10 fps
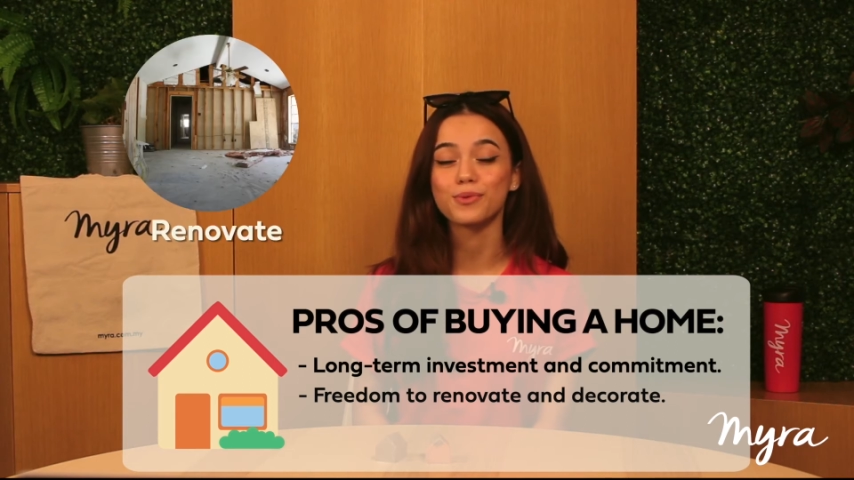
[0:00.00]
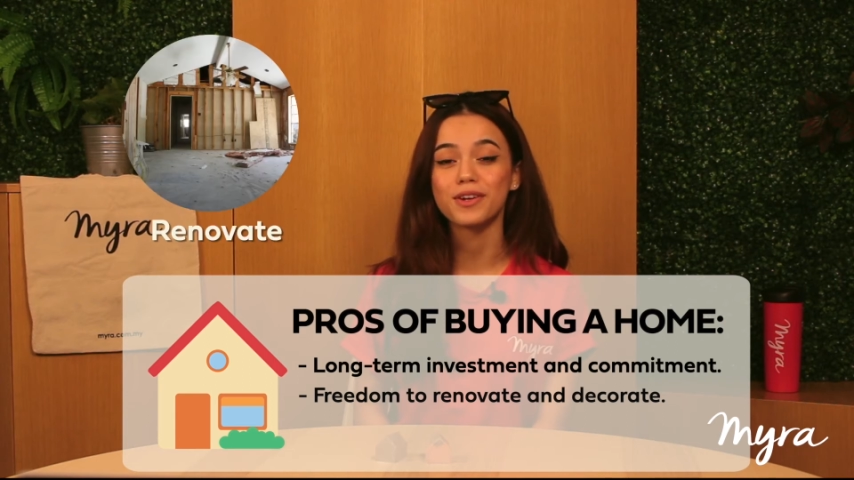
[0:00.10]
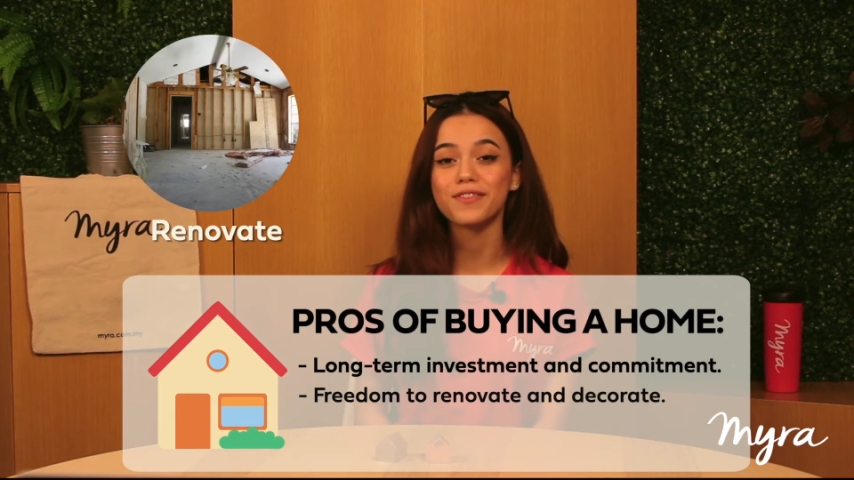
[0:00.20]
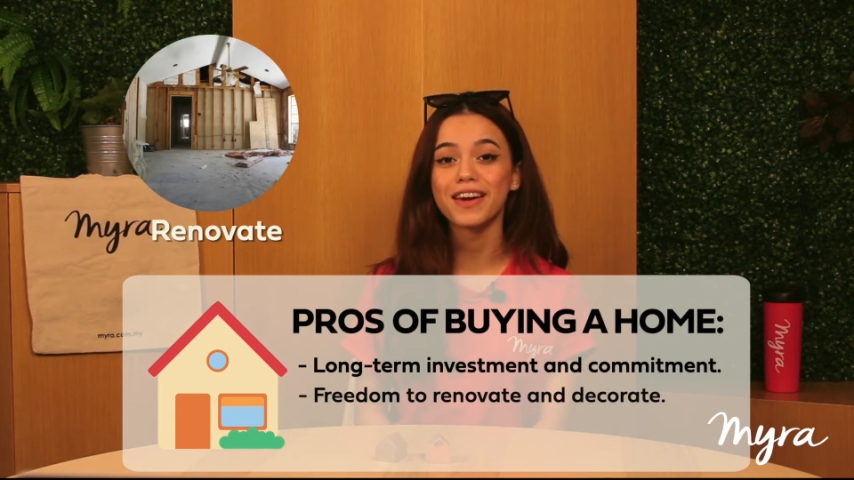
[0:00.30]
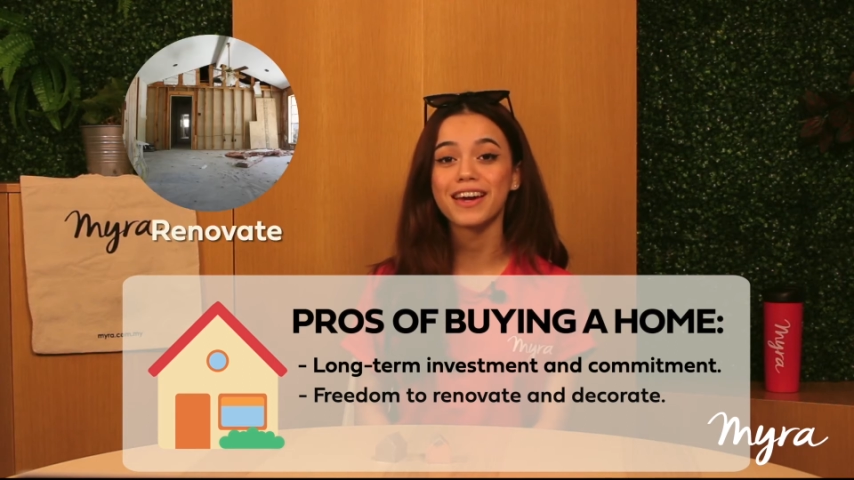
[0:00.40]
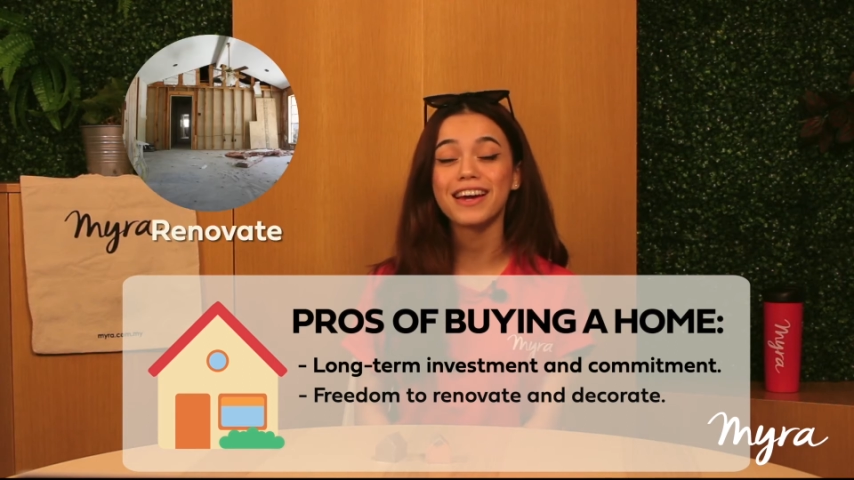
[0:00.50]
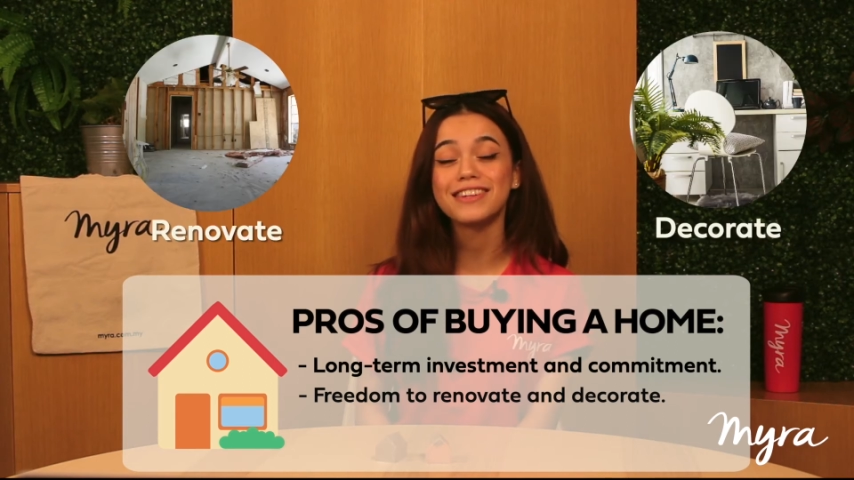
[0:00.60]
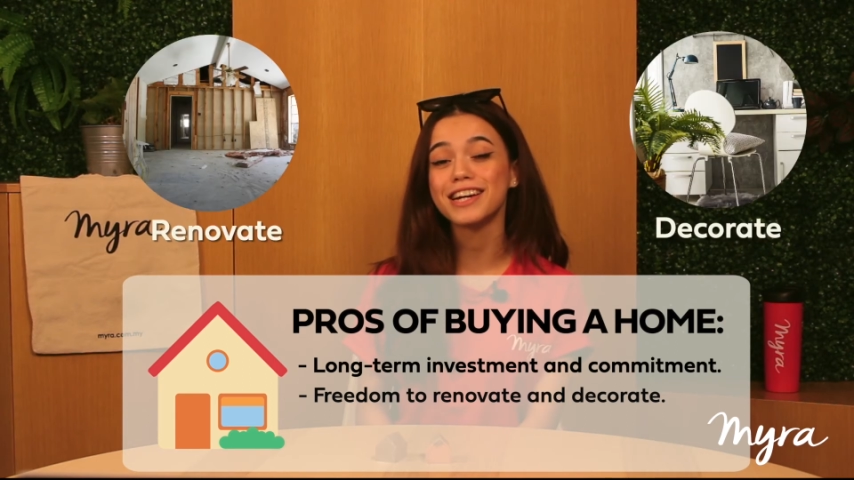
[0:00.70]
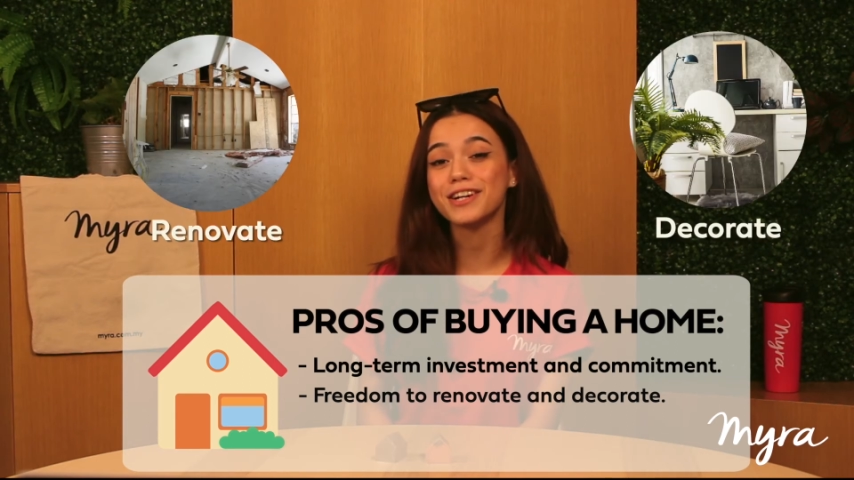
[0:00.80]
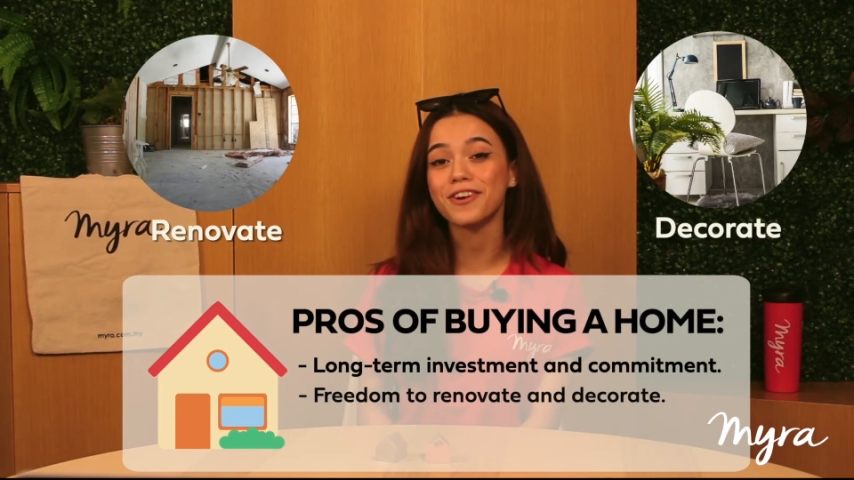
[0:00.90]
renovate
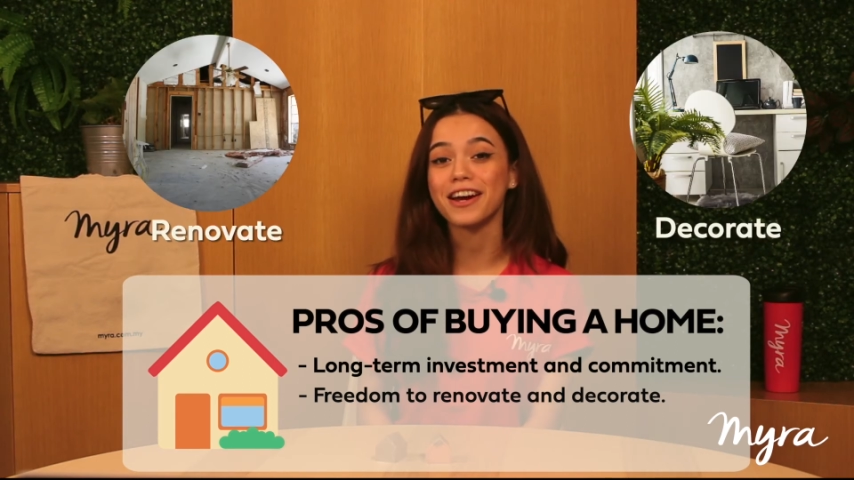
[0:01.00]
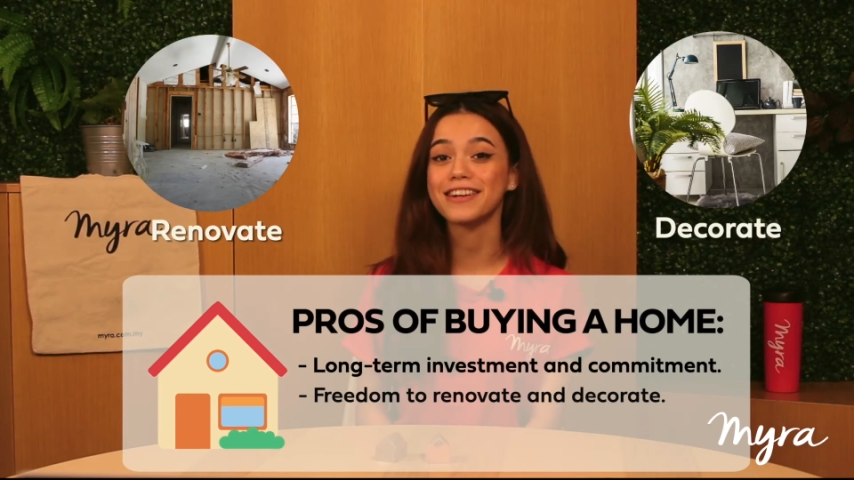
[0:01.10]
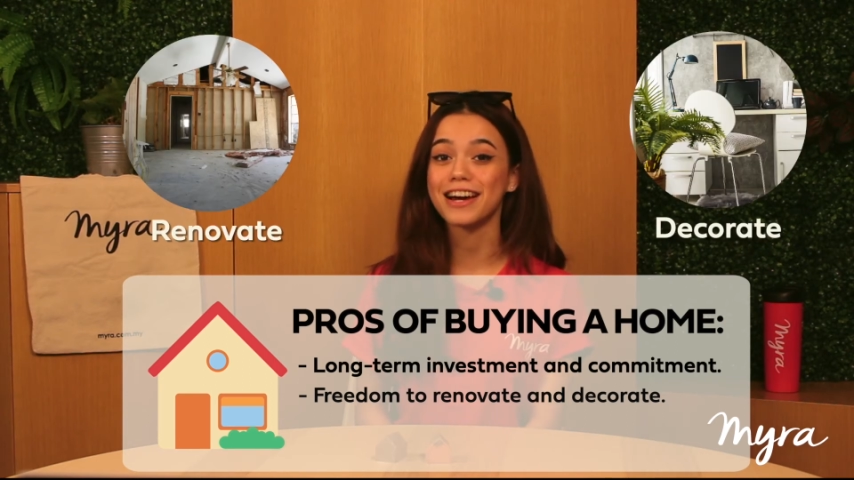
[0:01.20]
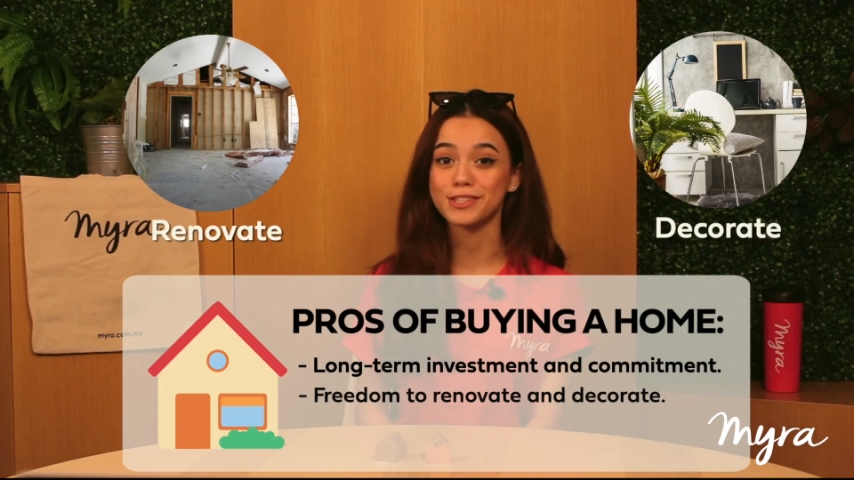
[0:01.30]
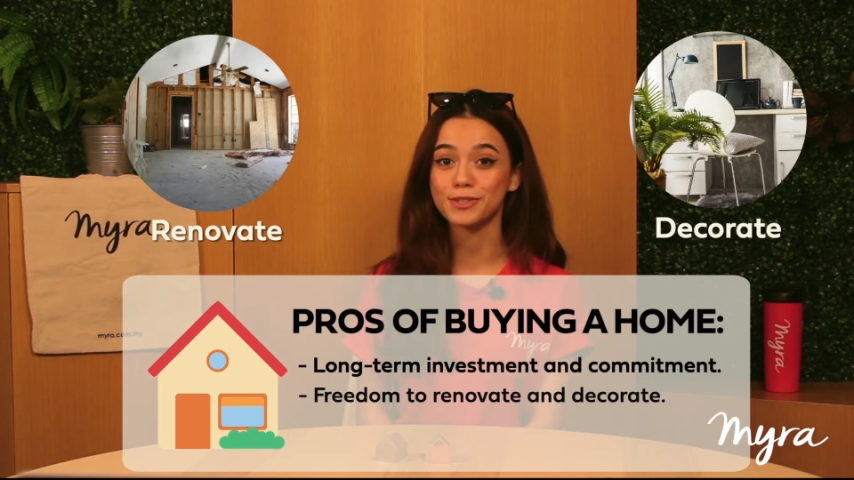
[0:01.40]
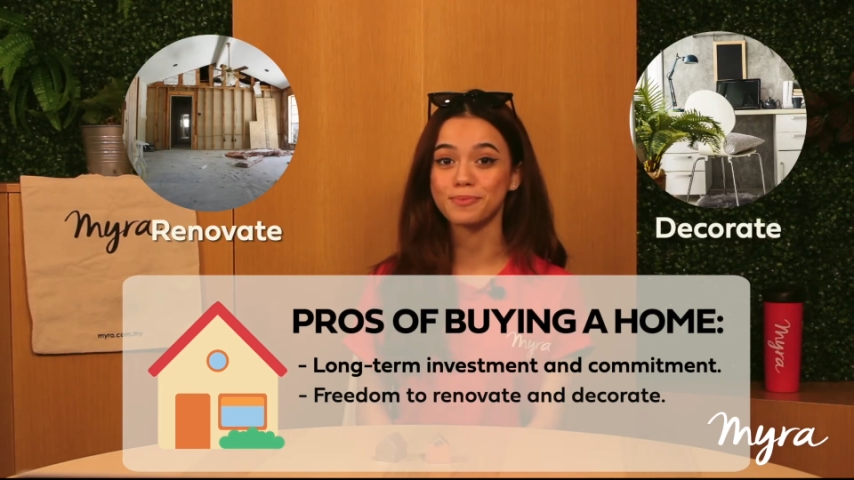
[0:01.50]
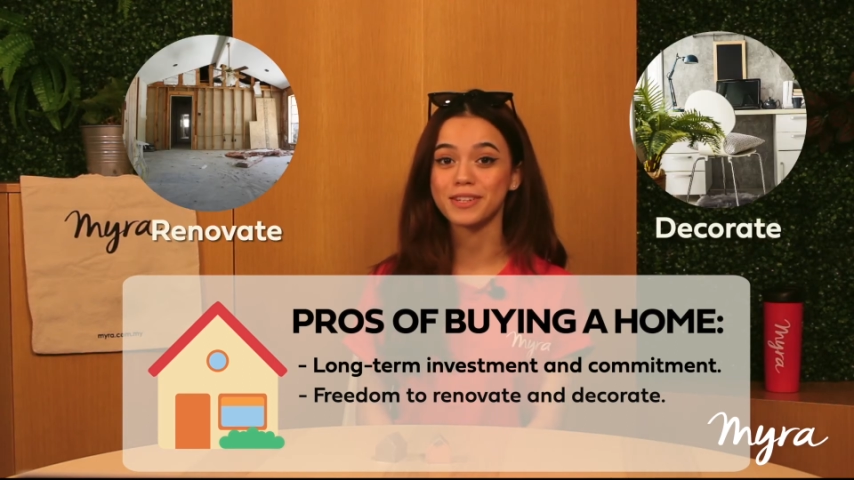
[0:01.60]
and decorate as you